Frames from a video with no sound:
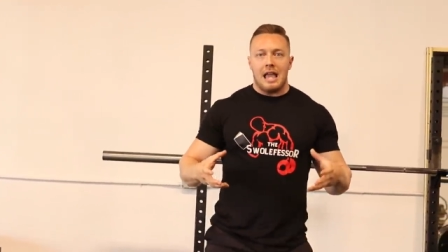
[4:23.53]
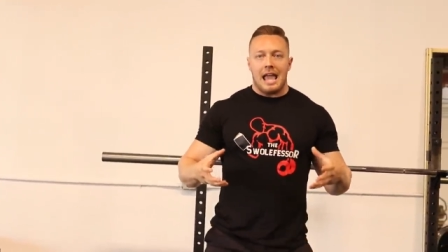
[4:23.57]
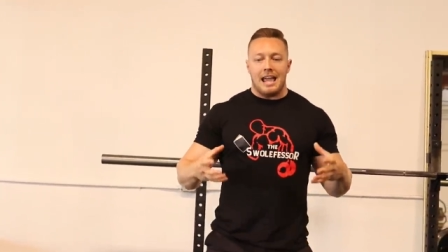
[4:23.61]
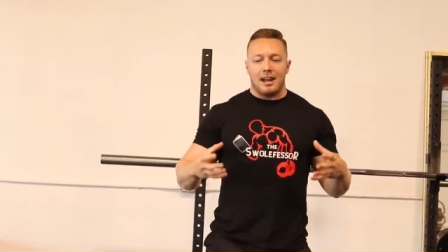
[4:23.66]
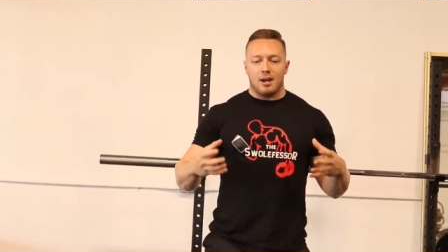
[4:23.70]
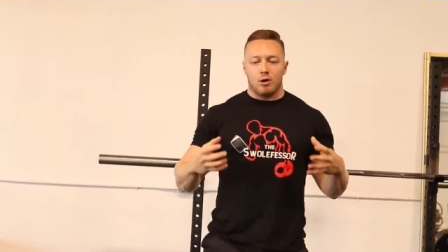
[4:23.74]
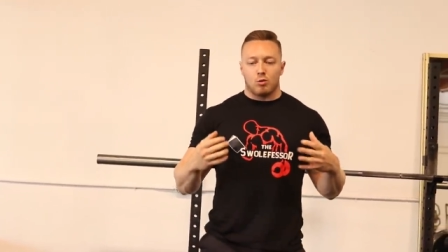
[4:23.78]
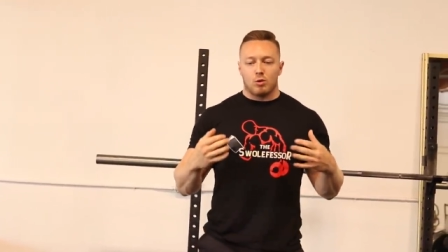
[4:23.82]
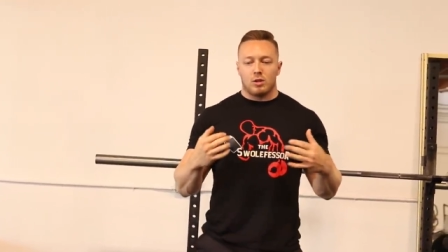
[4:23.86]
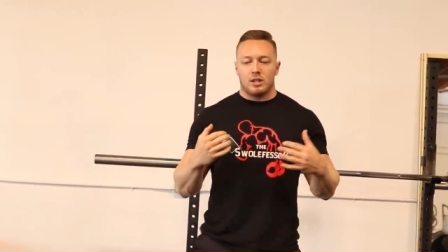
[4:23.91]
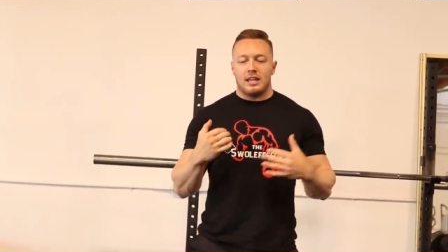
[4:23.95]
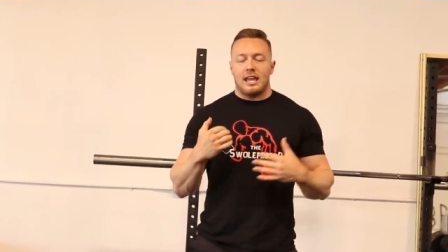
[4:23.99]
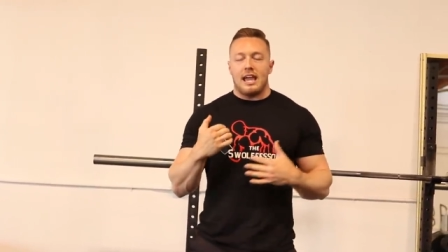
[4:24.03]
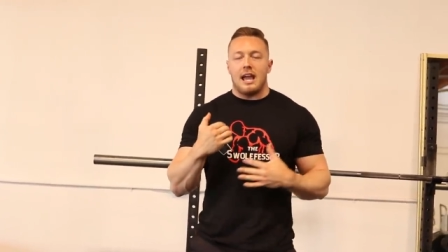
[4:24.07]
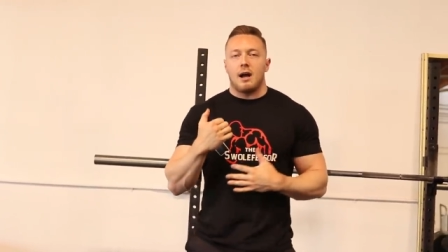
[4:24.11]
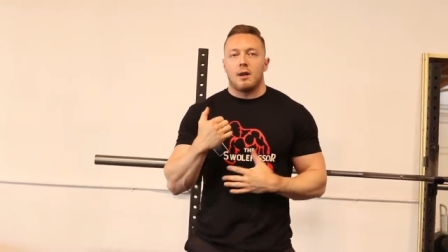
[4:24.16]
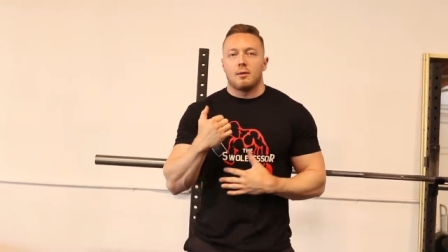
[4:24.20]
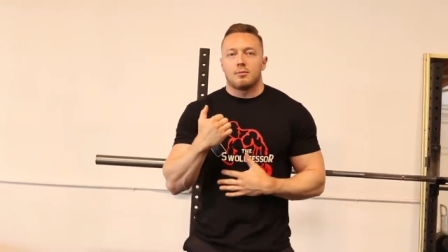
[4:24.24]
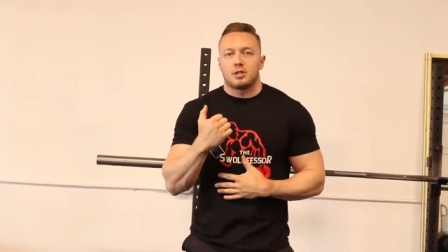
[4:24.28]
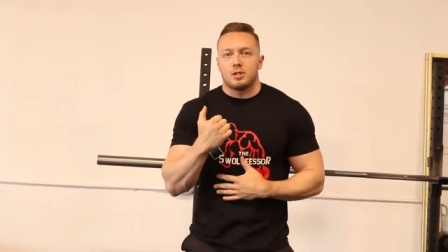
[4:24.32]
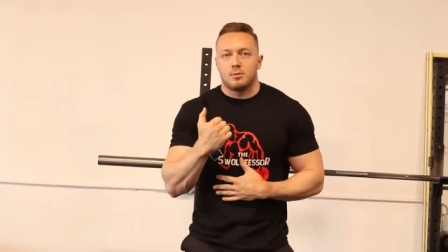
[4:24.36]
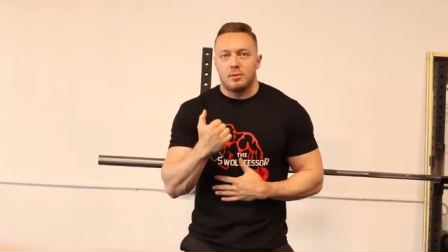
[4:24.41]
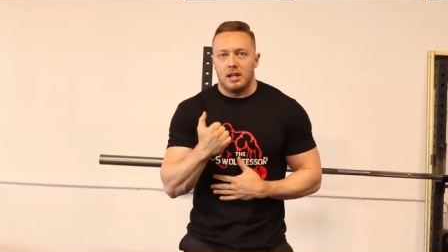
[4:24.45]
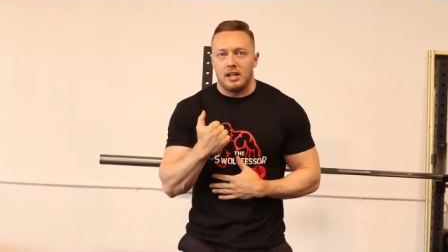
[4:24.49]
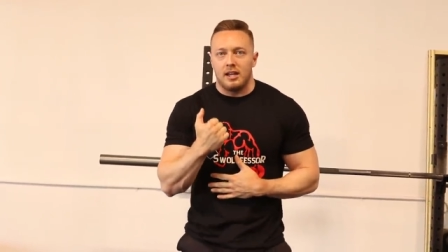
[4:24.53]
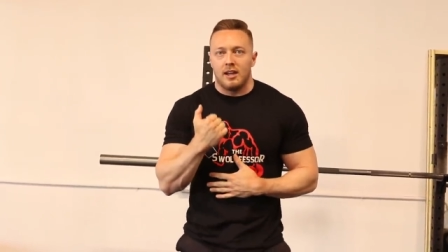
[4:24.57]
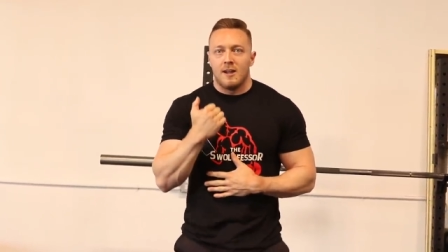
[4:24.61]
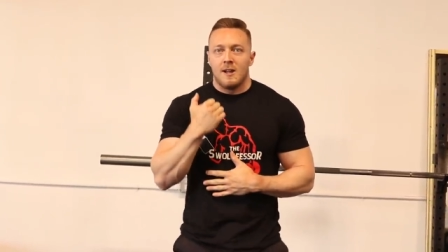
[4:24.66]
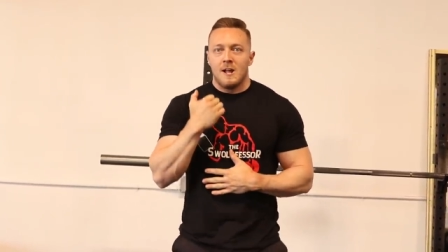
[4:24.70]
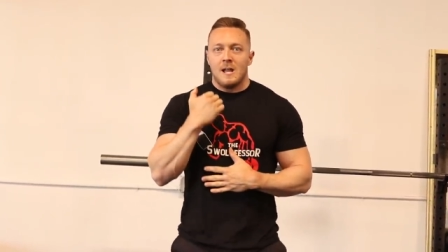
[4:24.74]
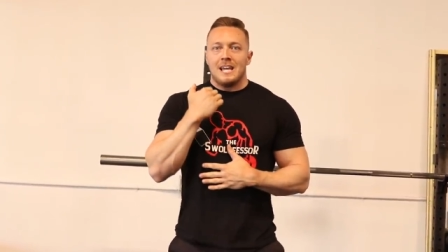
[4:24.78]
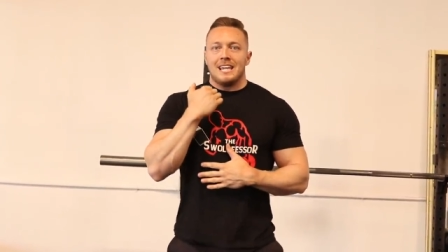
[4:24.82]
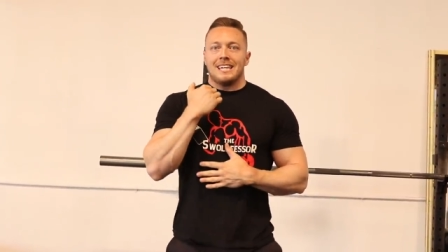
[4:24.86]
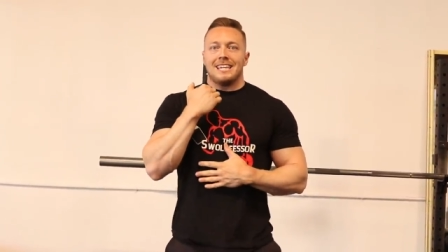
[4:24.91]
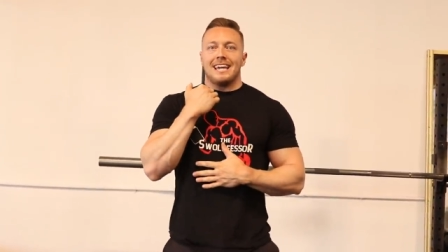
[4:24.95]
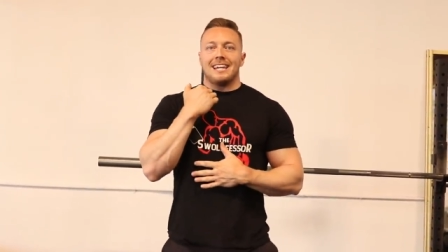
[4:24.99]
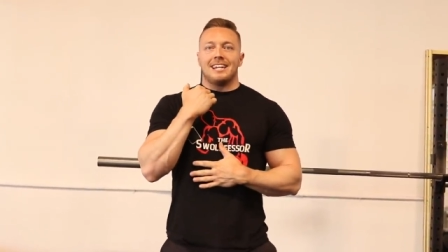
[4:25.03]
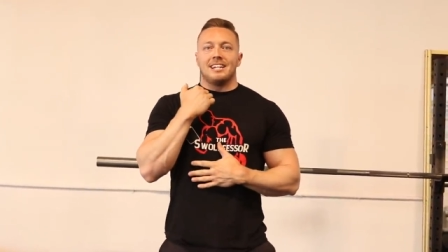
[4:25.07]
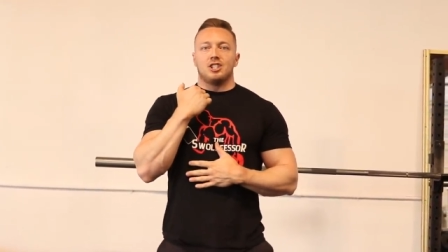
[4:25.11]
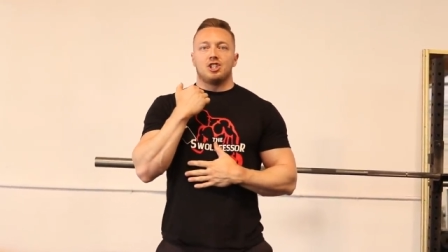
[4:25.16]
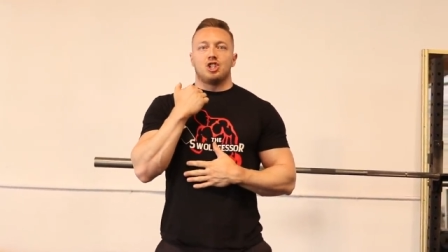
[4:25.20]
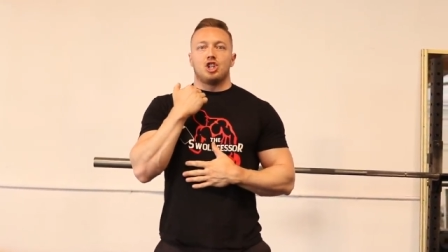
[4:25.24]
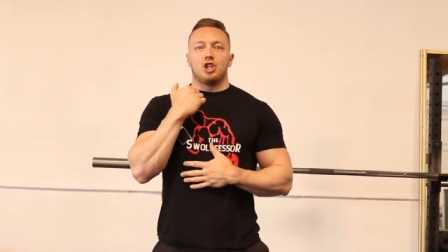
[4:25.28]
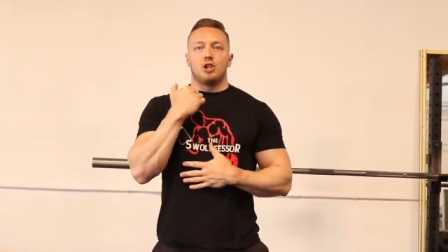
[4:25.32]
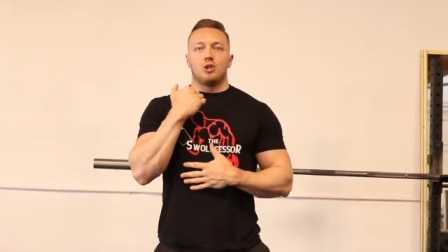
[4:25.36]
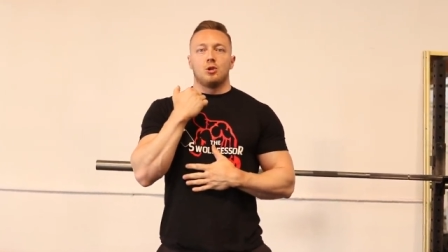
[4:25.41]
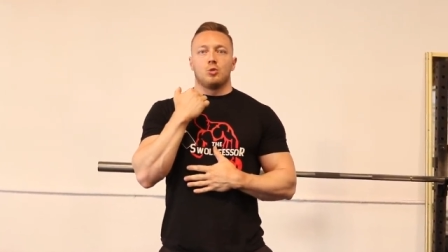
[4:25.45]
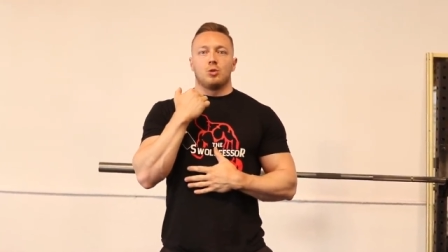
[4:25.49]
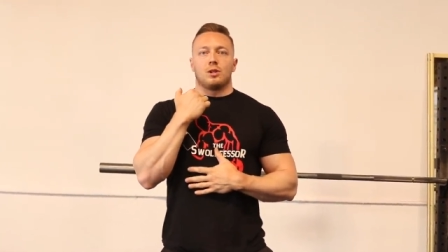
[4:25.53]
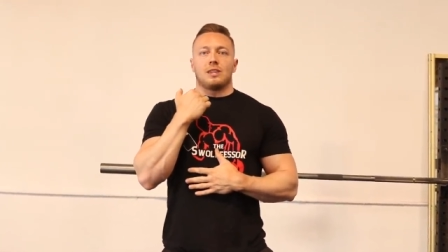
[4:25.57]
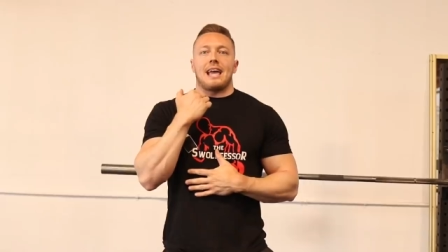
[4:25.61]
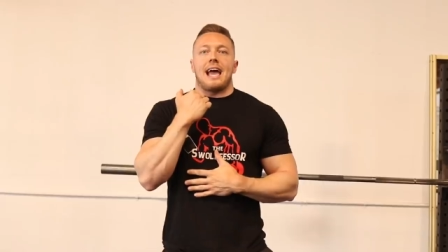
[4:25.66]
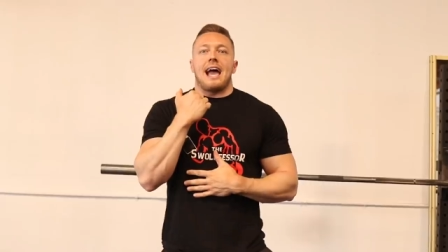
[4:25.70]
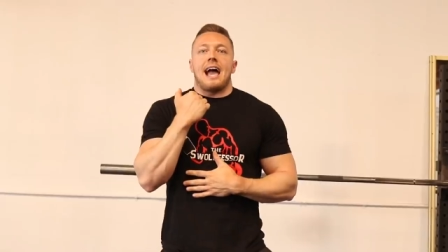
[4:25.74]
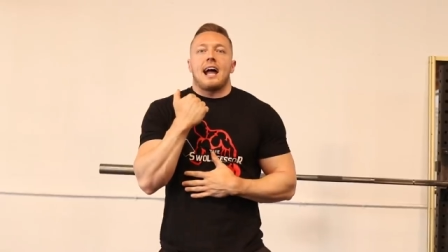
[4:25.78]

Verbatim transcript: and it really helps me get in tune with